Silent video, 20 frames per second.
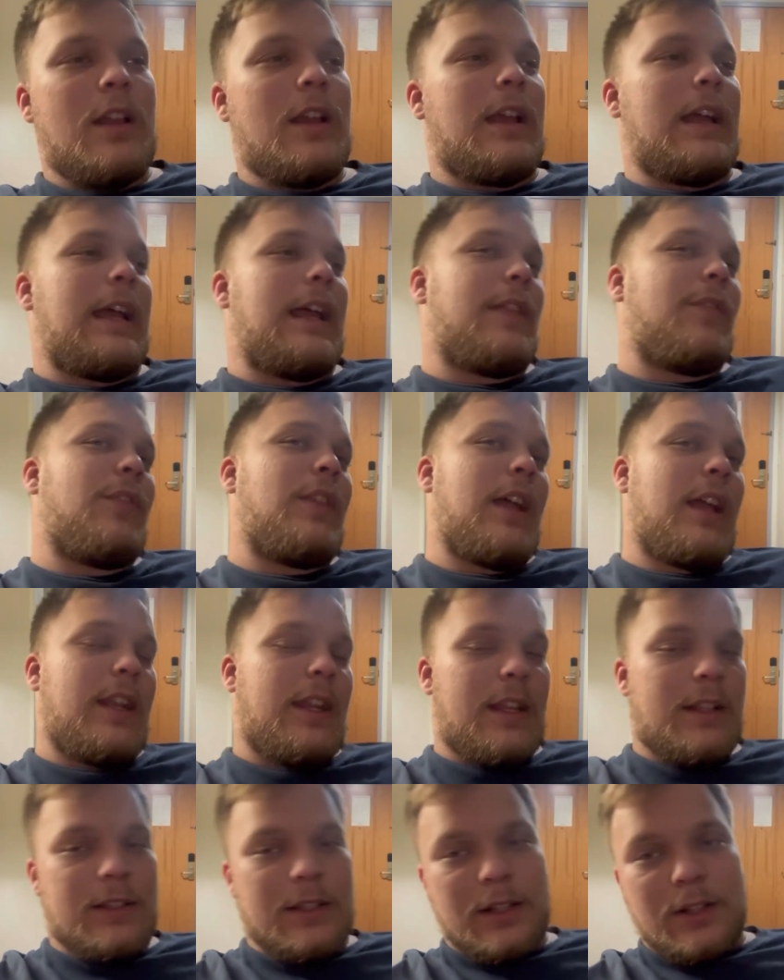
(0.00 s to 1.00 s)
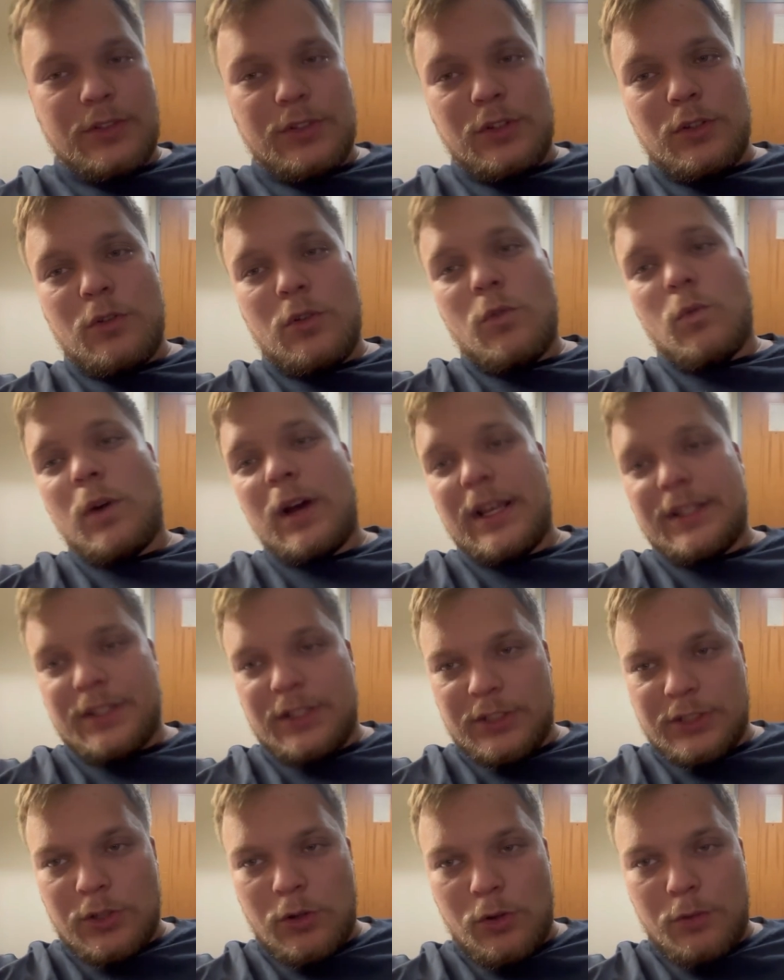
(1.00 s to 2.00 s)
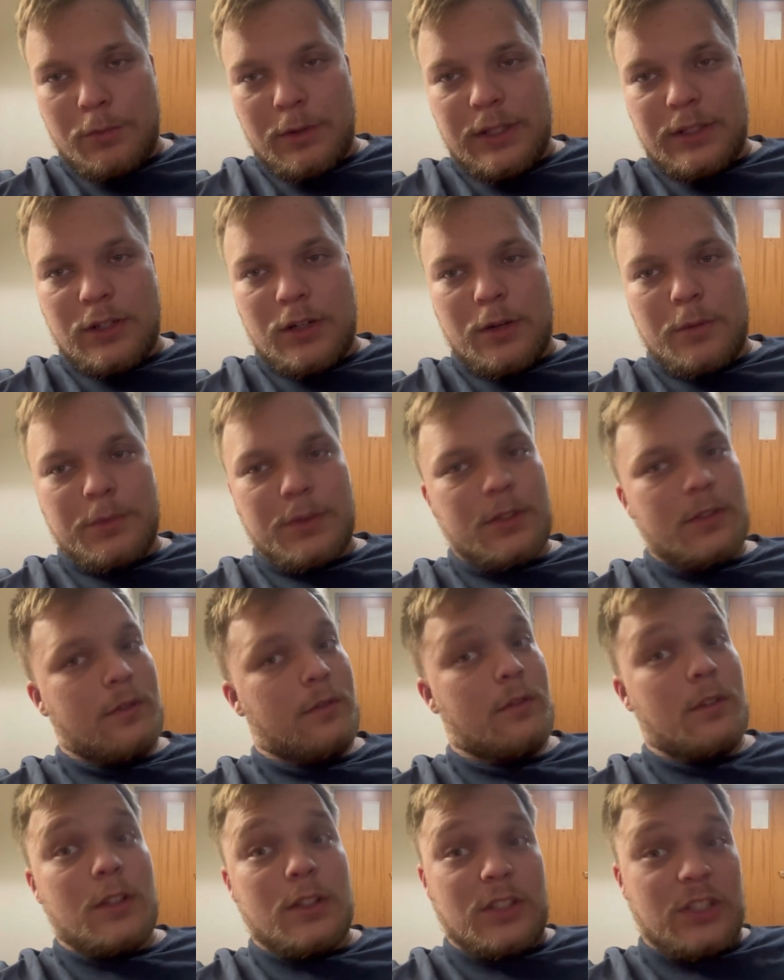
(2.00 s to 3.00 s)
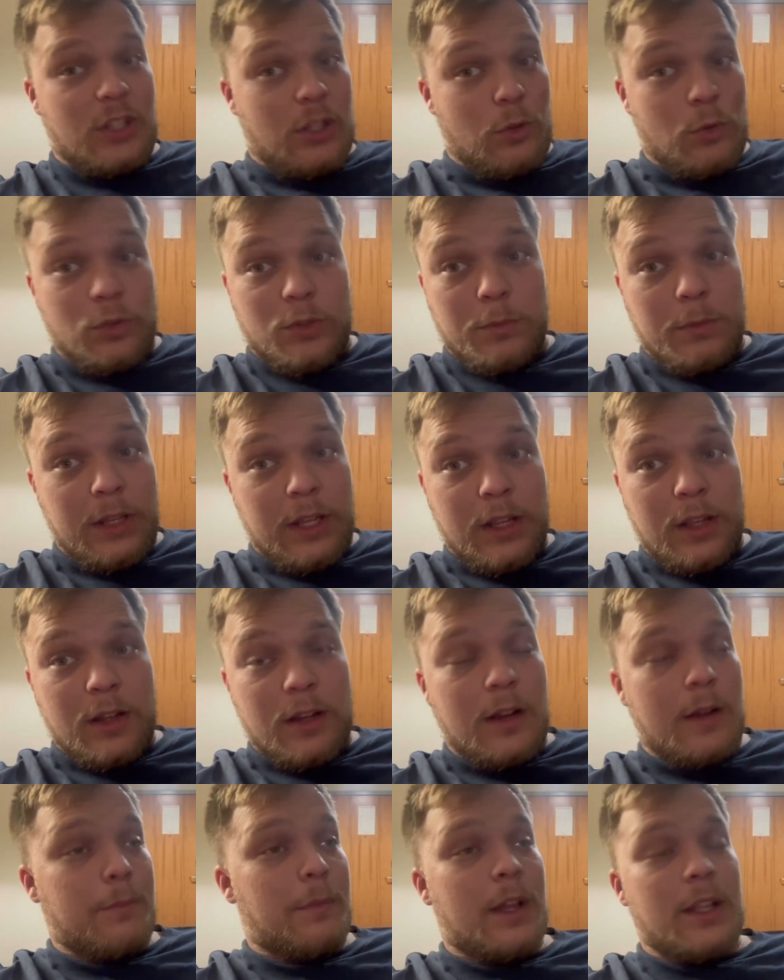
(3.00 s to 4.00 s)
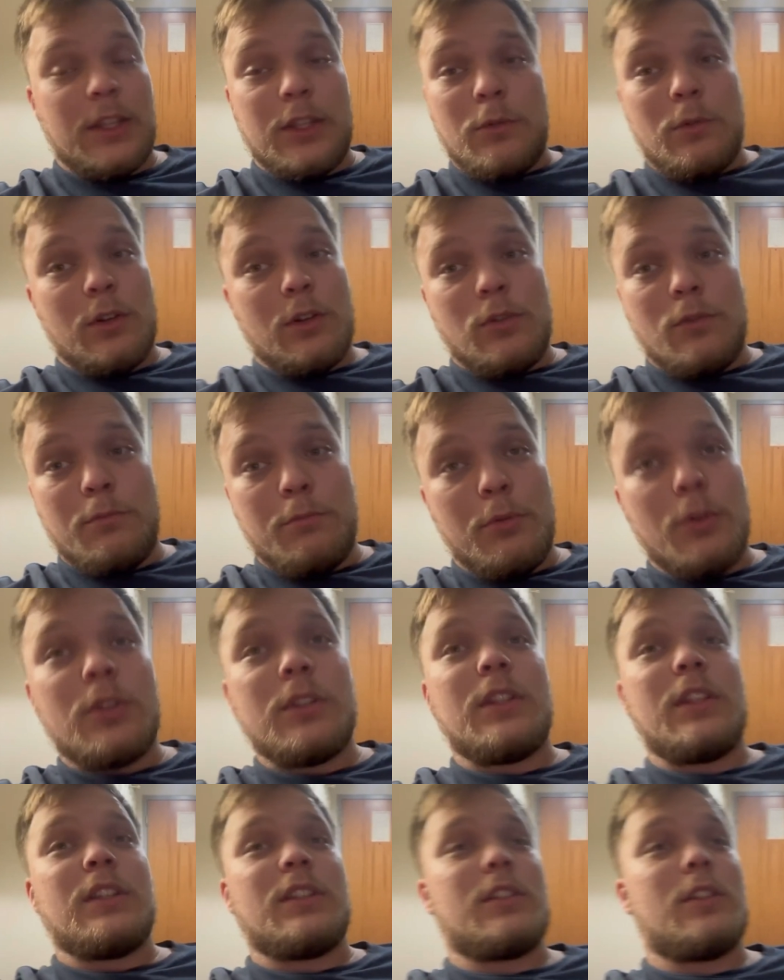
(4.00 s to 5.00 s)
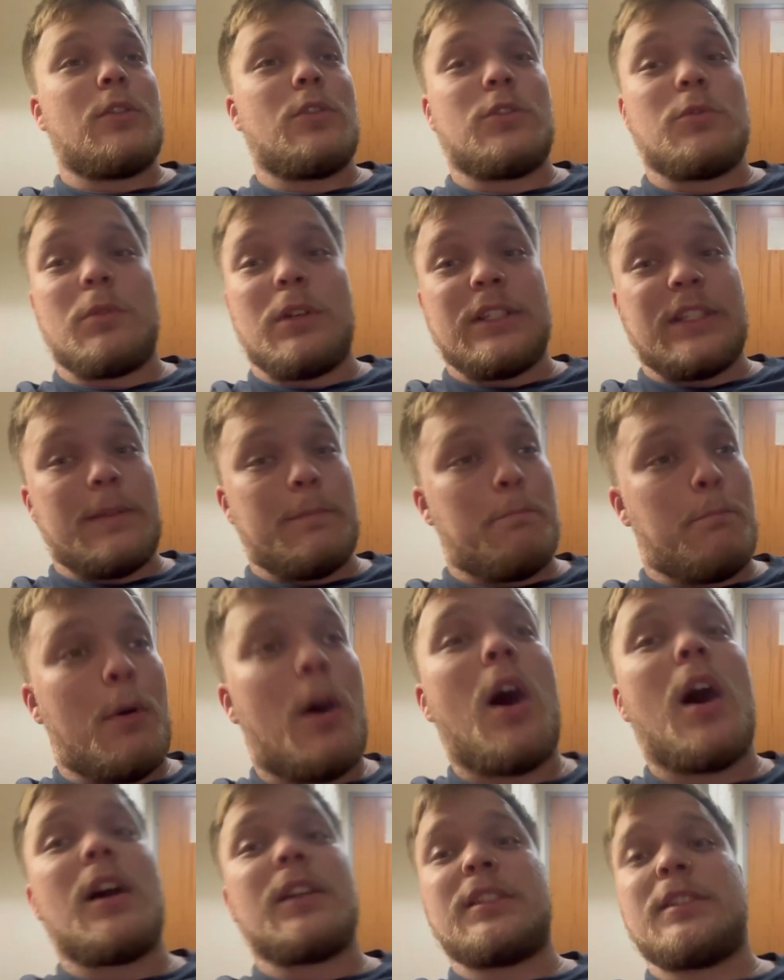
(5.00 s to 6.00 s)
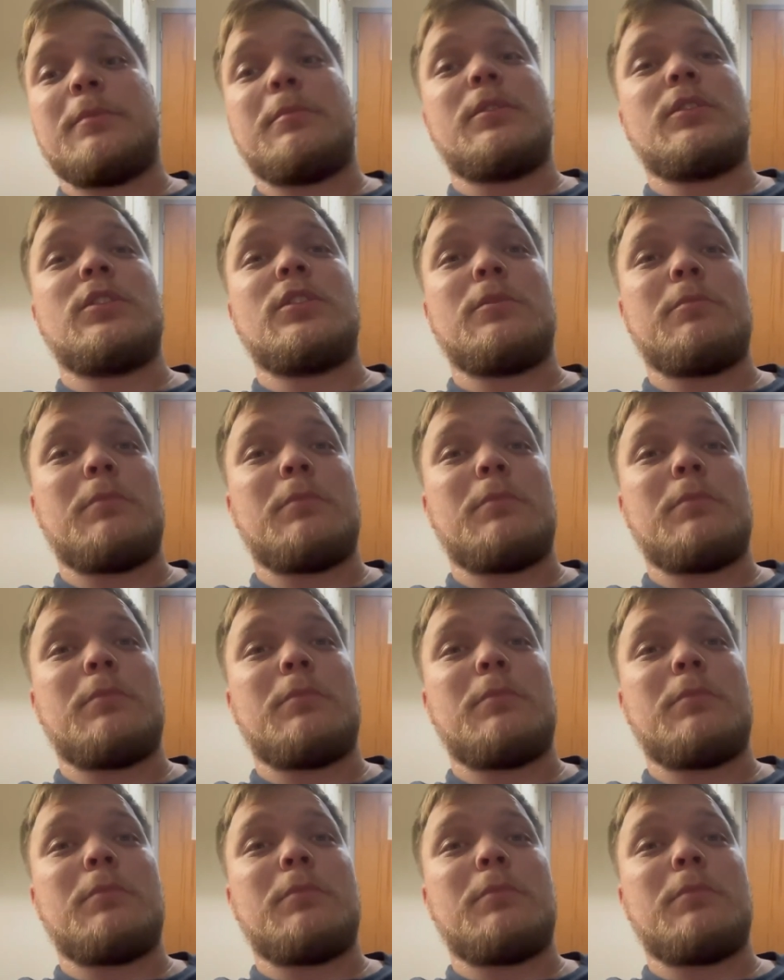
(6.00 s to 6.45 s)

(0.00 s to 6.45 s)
And then he tells you, why is there a hole in my tarps? Excuse me. I'm not the one who booked these loads where it's impossible to